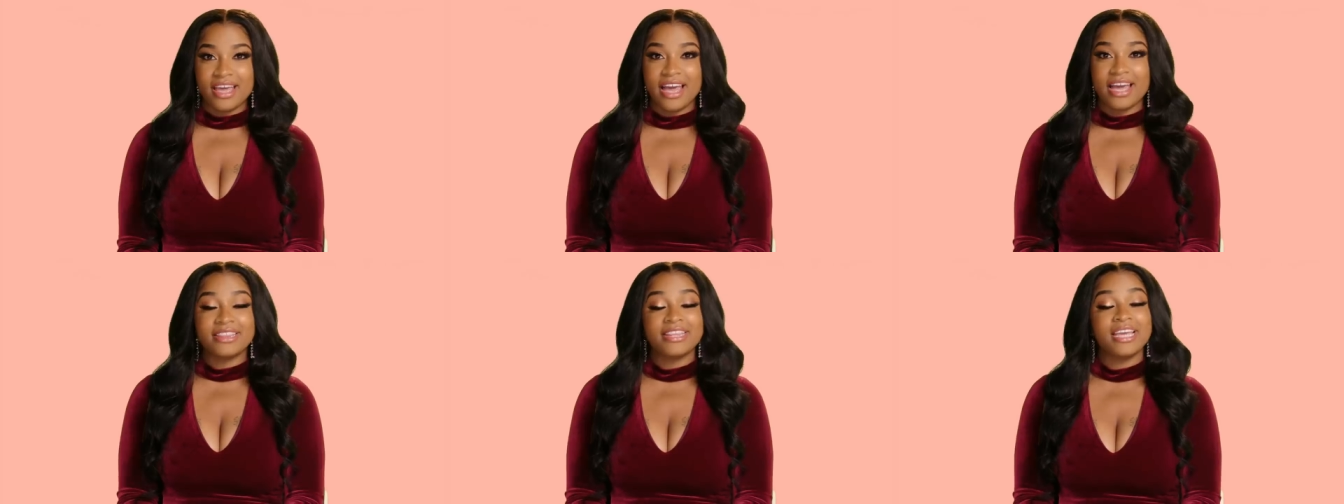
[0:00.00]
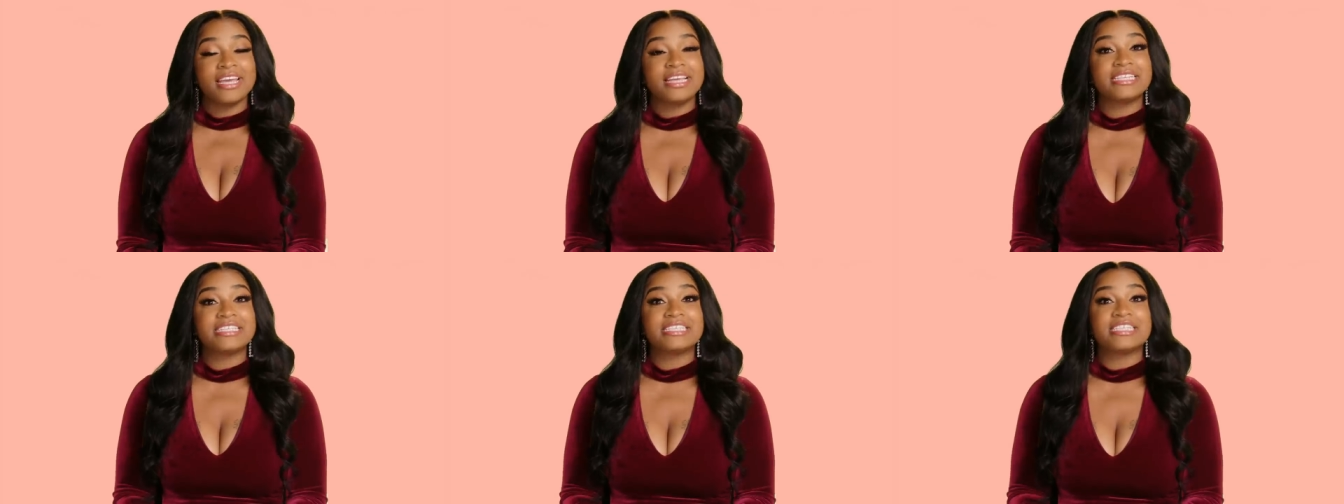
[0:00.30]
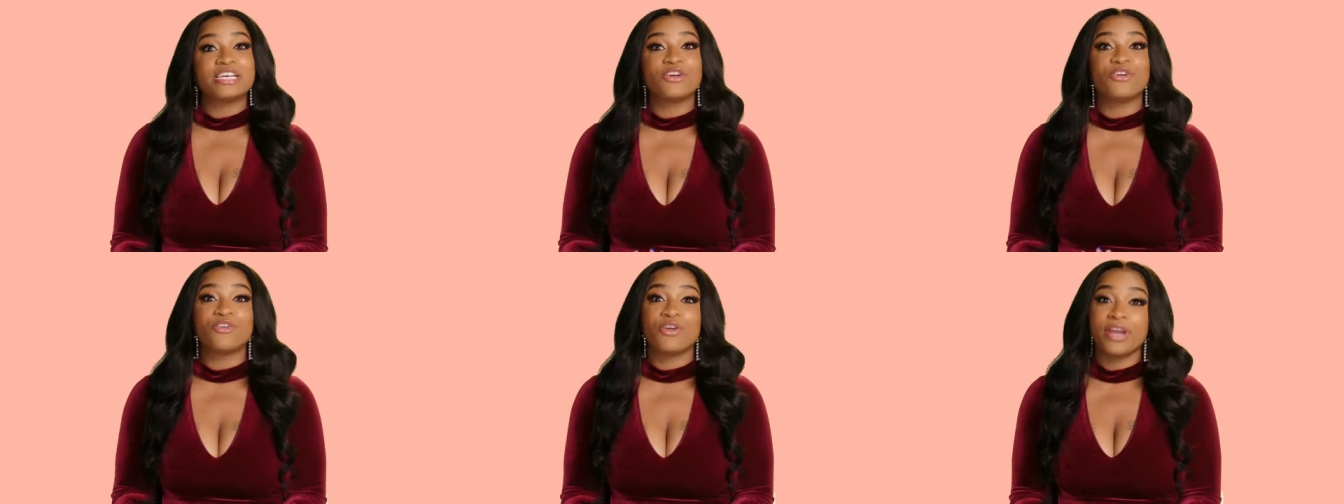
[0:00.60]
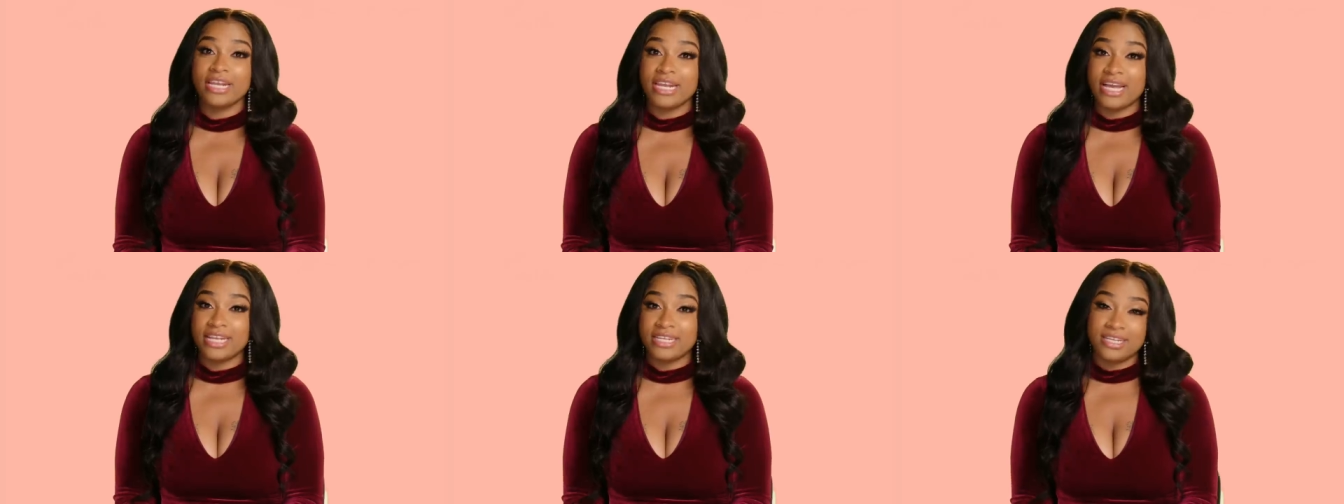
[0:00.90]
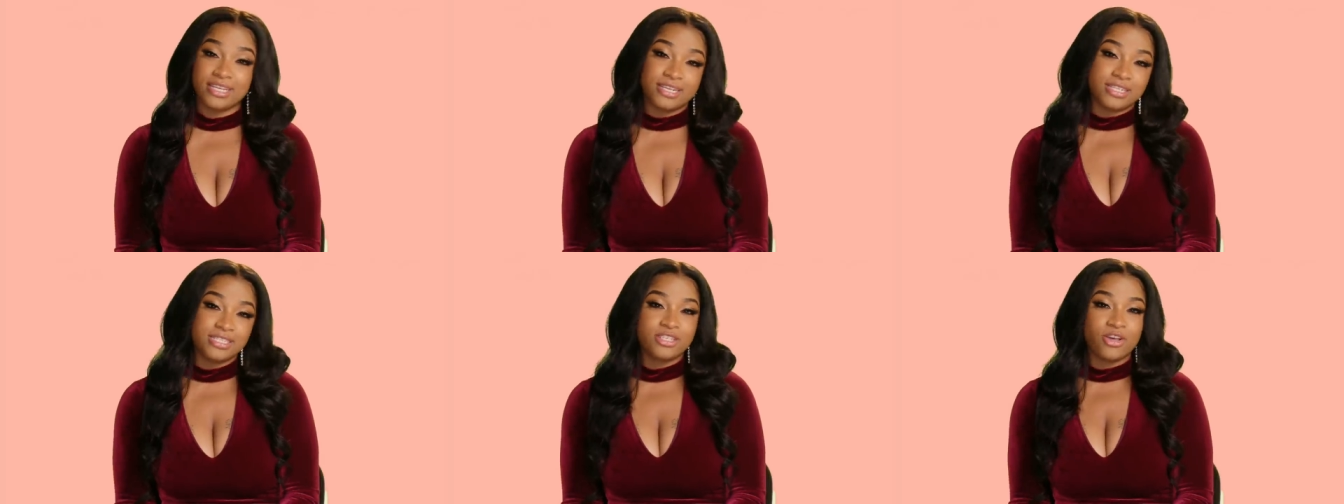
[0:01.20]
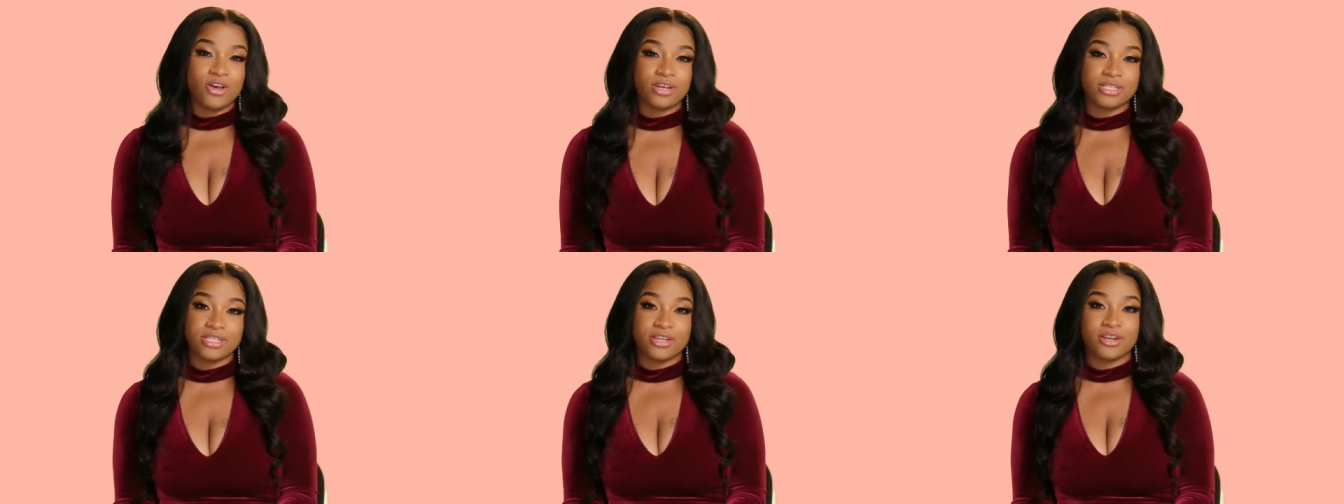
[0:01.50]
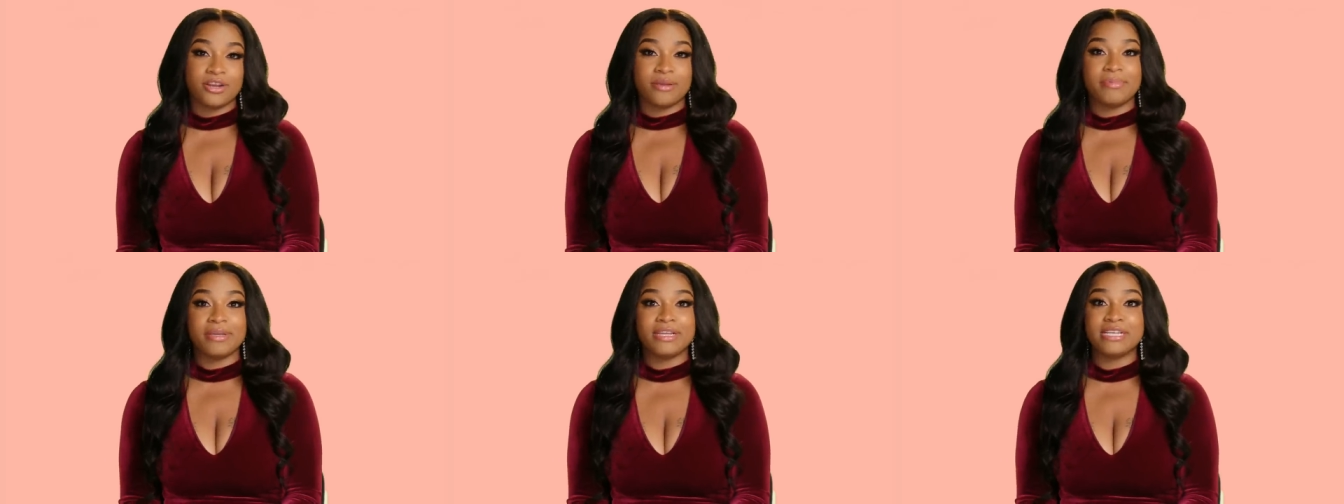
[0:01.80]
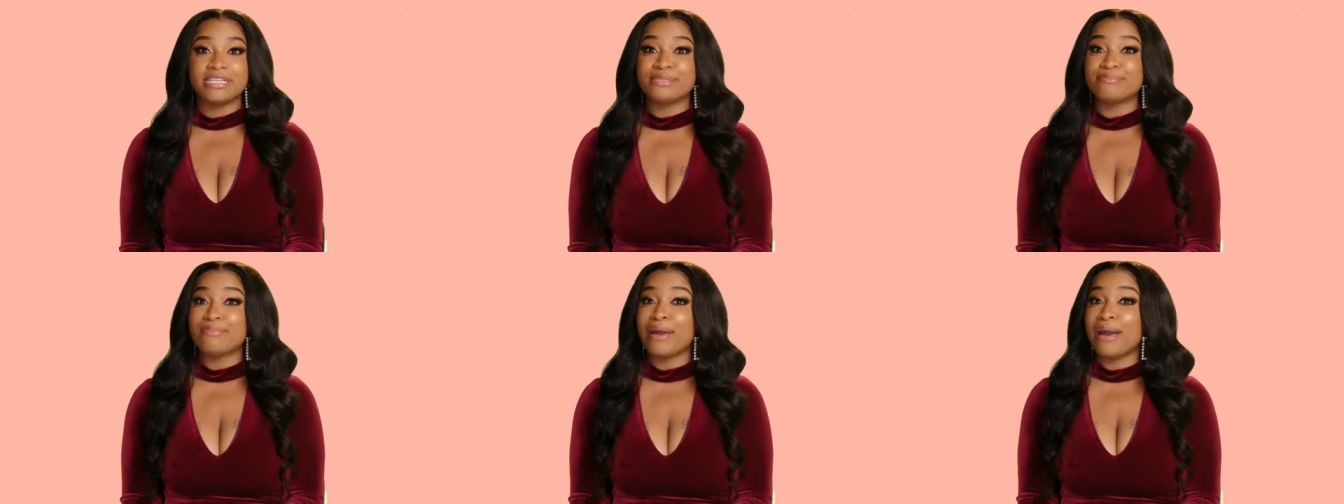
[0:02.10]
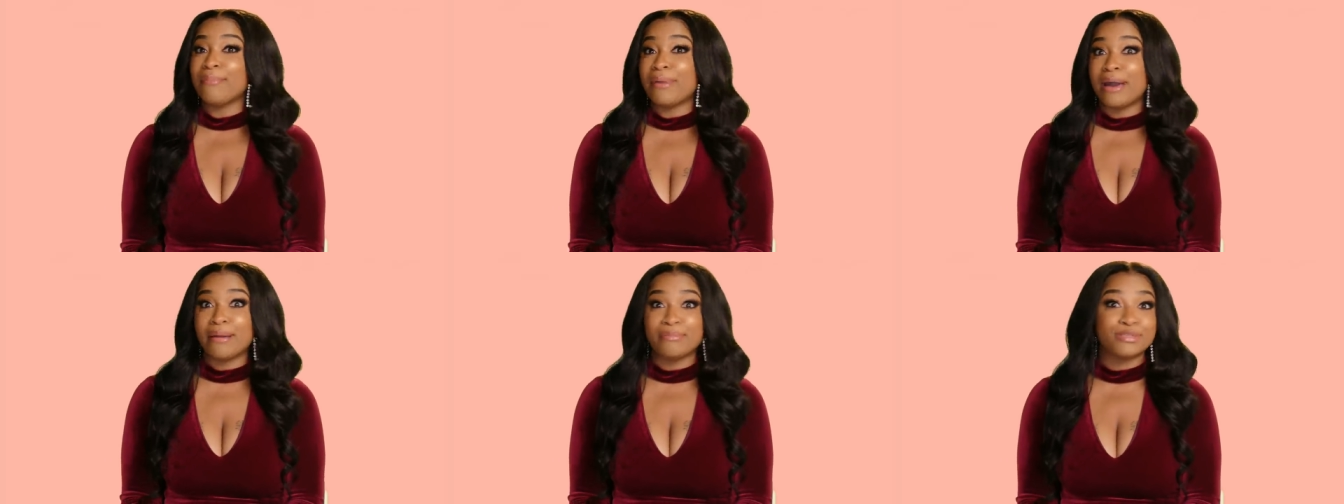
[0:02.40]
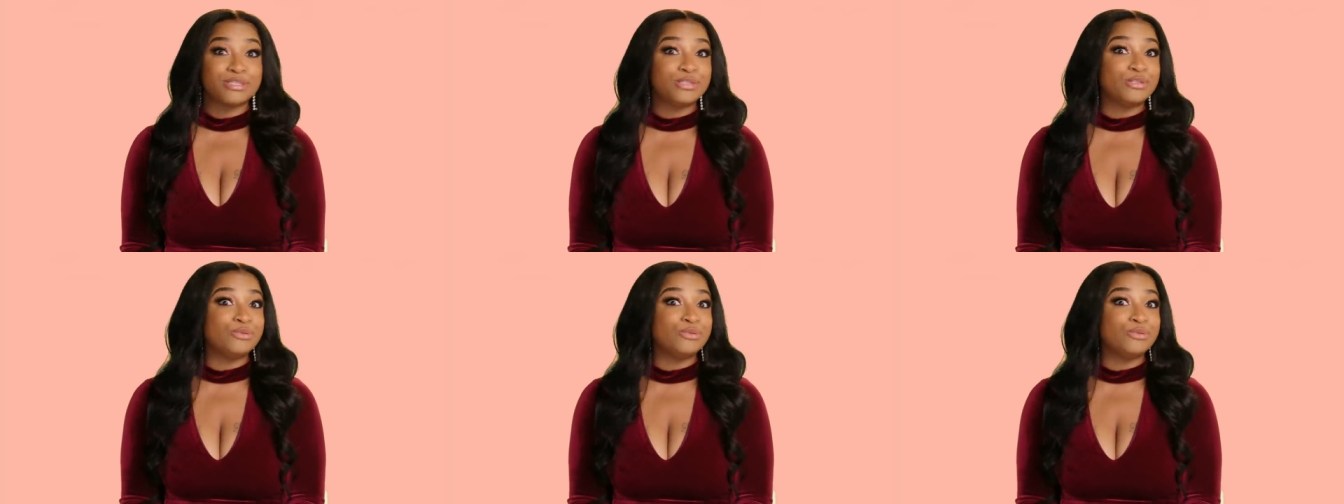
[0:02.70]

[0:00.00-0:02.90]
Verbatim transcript: I think it's a great idea to talk to her because my mama